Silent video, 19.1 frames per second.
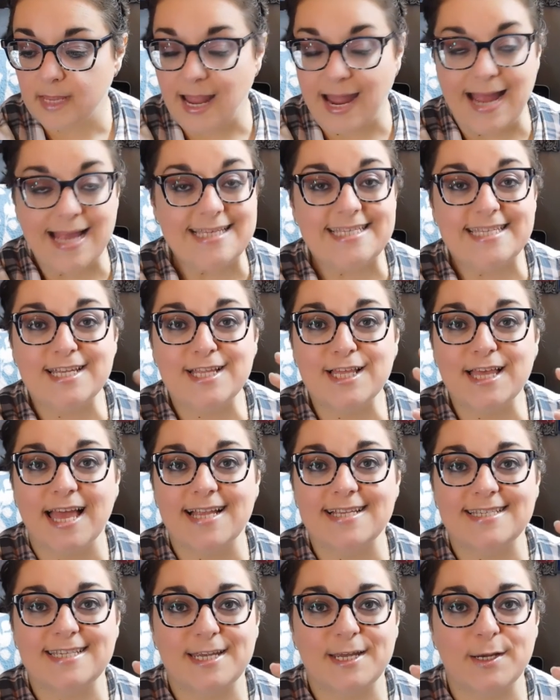I still
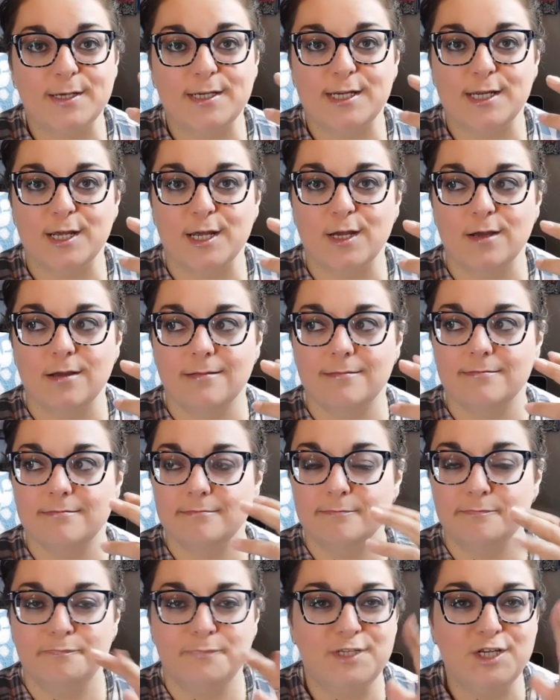get to
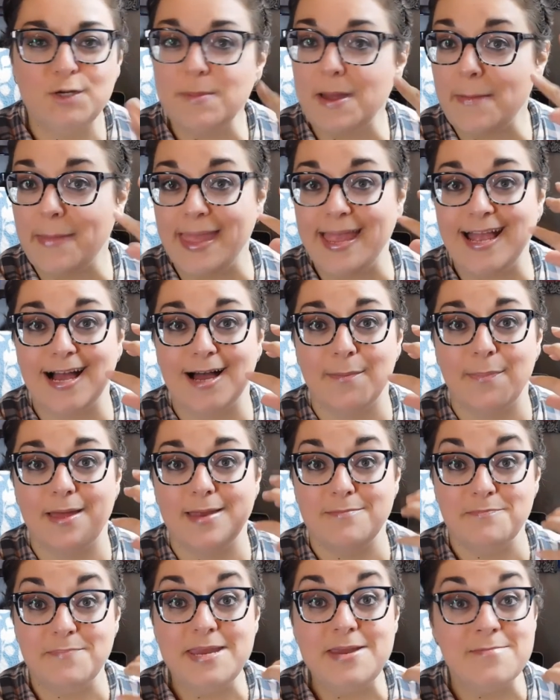do my makeup
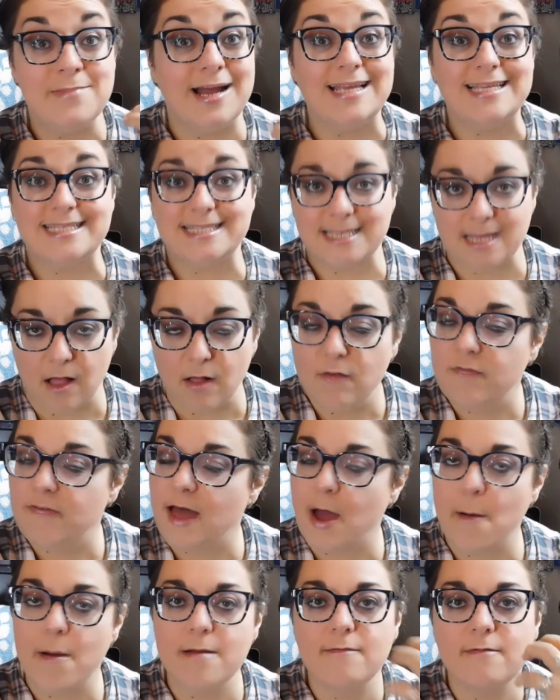and be myself,
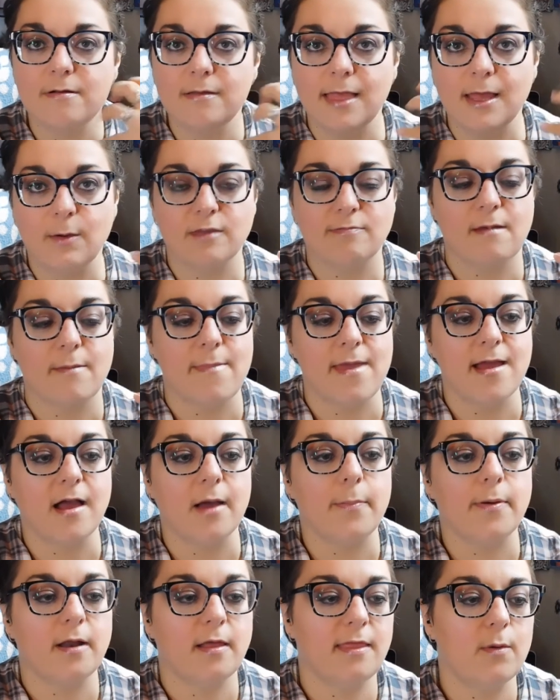however, like with my
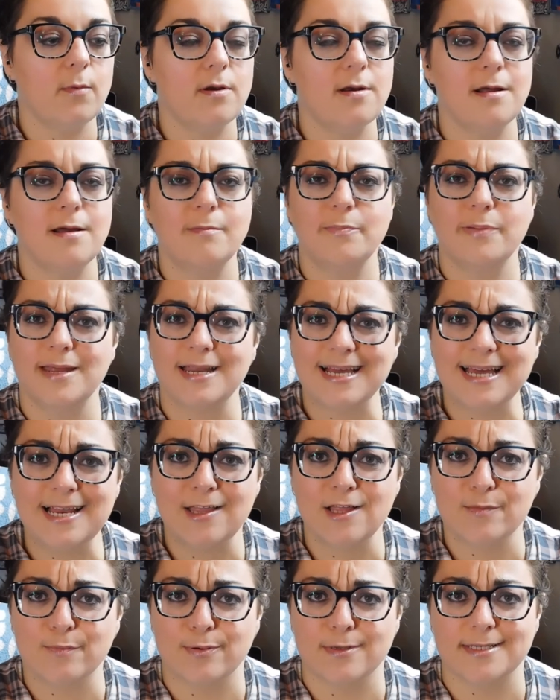makeup and all that whatnot, but I gotta
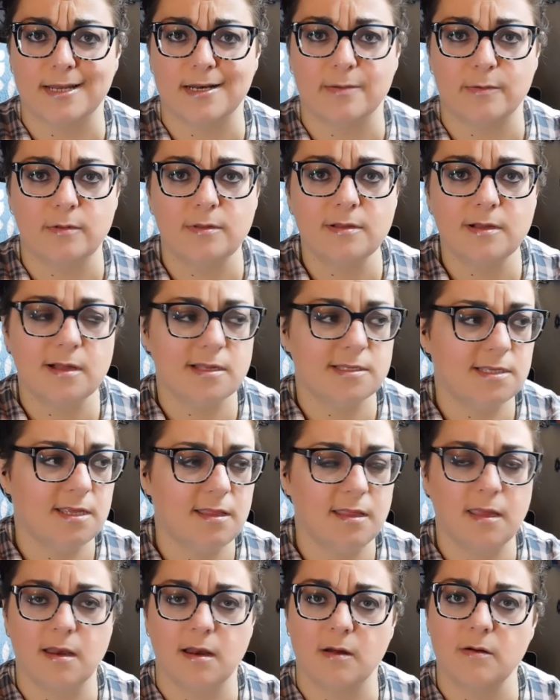look presentable because, you
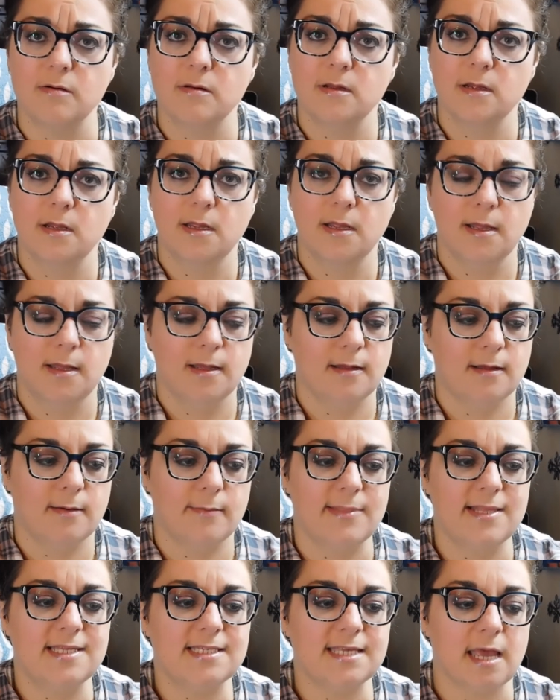know,
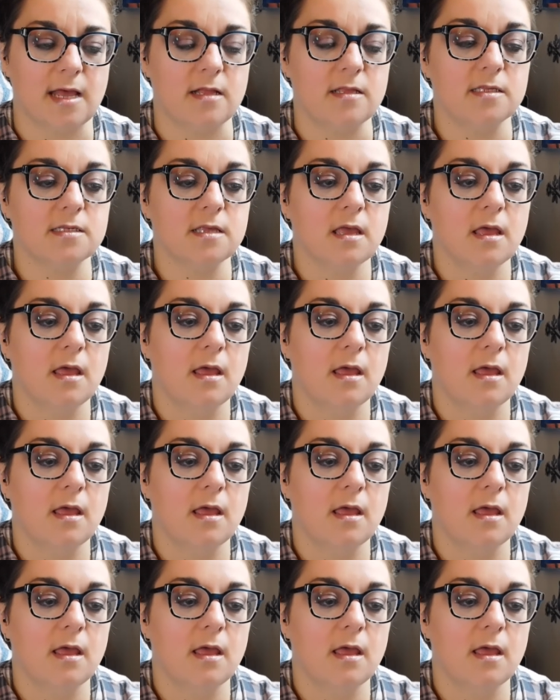I'm in sales.